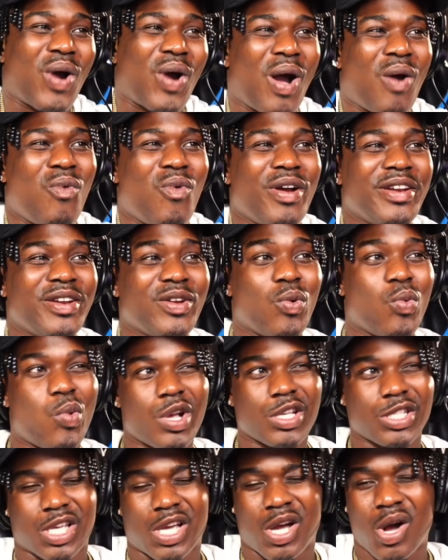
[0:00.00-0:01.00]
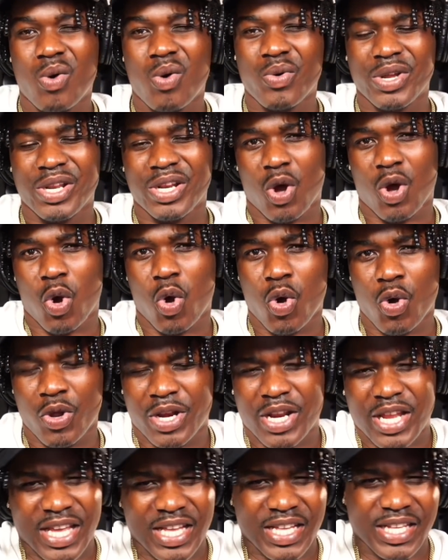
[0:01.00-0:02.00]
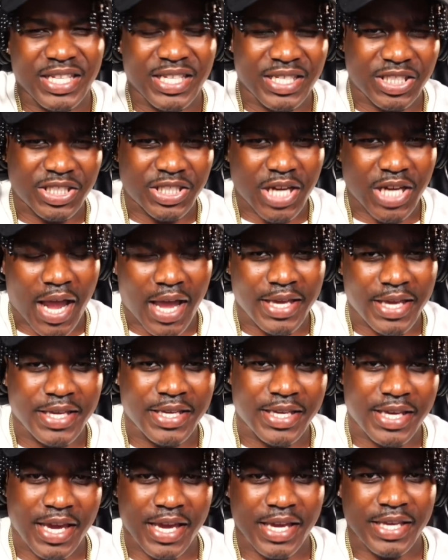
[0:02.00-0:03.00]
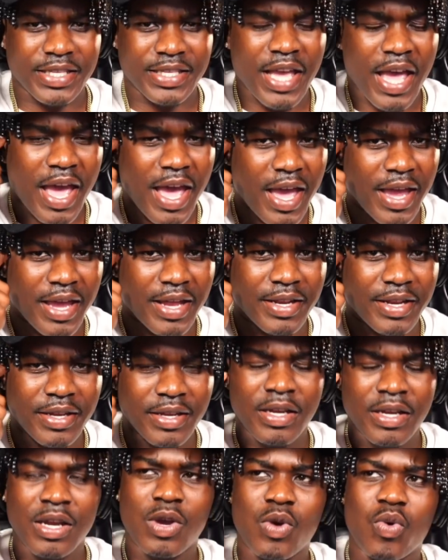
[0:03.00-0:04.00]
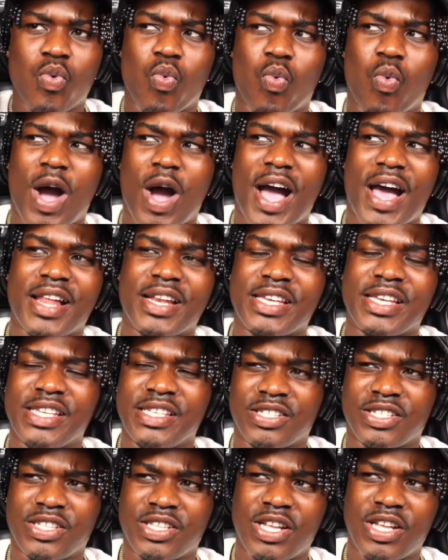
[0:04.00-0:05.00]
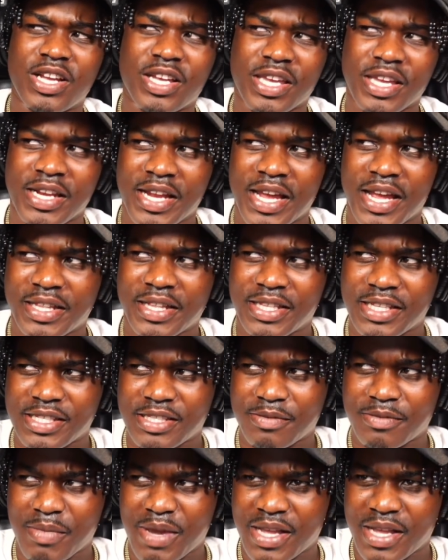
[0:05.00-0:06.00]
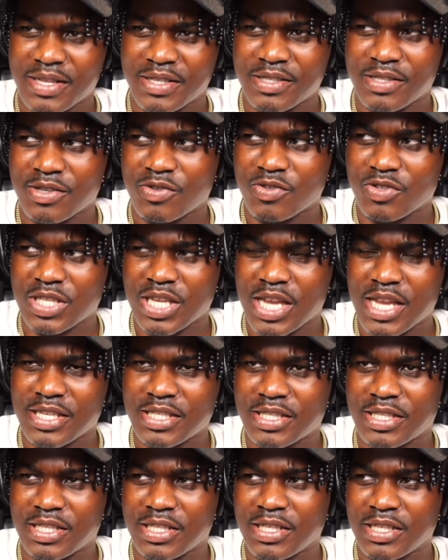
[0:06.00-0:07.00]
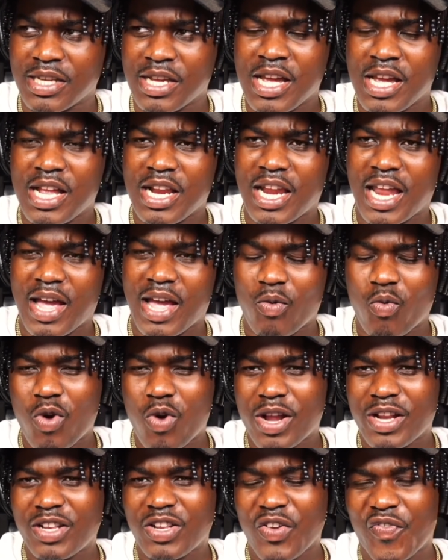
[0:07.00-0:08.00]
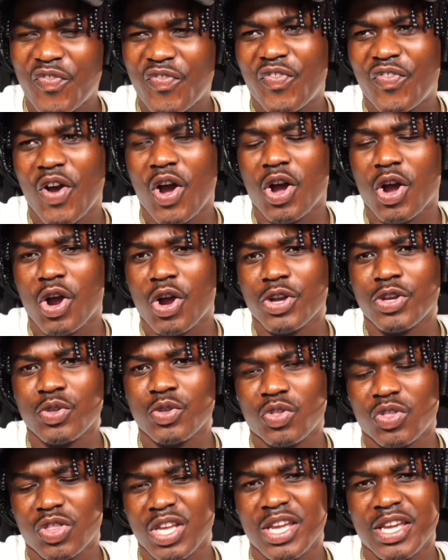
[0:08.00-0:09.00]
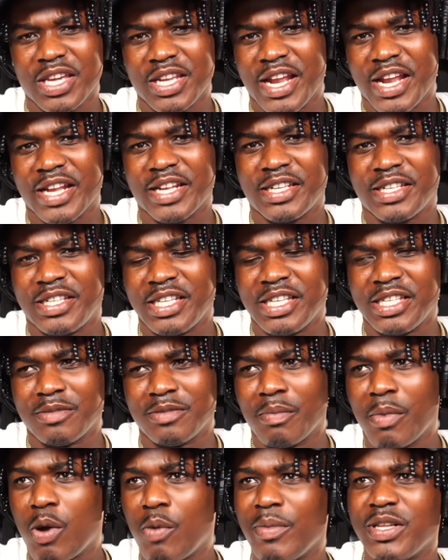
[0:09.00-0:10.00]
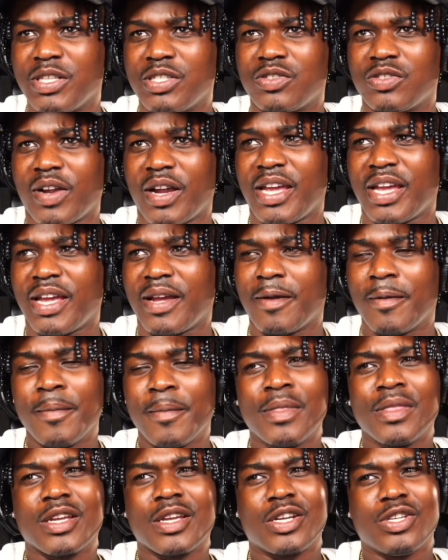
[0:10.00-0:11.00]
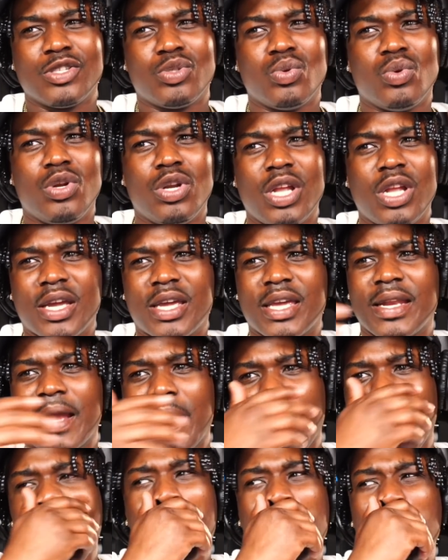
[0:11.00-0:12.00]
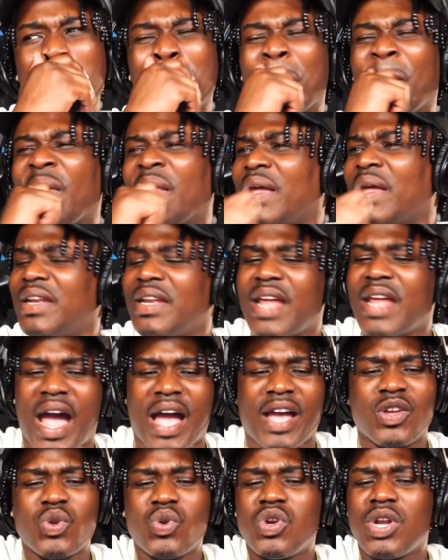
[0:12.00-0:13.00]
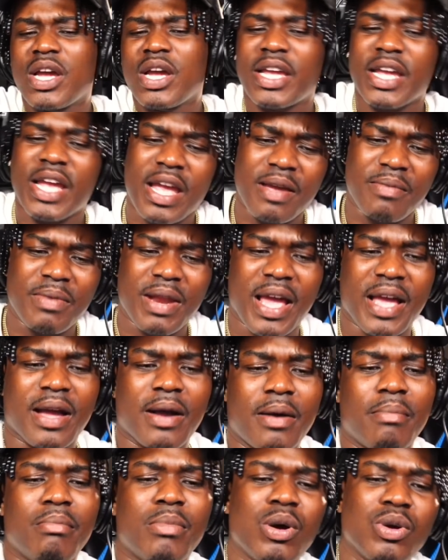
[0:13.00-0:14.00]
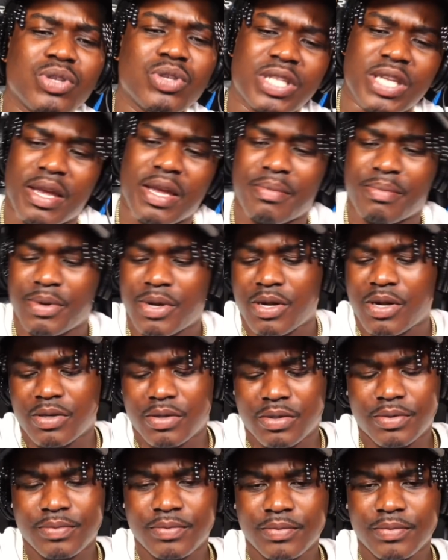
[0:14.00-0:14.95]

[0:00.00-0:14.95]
I wonder what's going on in Sha EK's head while he's looking at this man so zesty. Like, what the fuck are you thinking at these moments right here? Because you looking at him, nah, you look at him like a boozing, bro.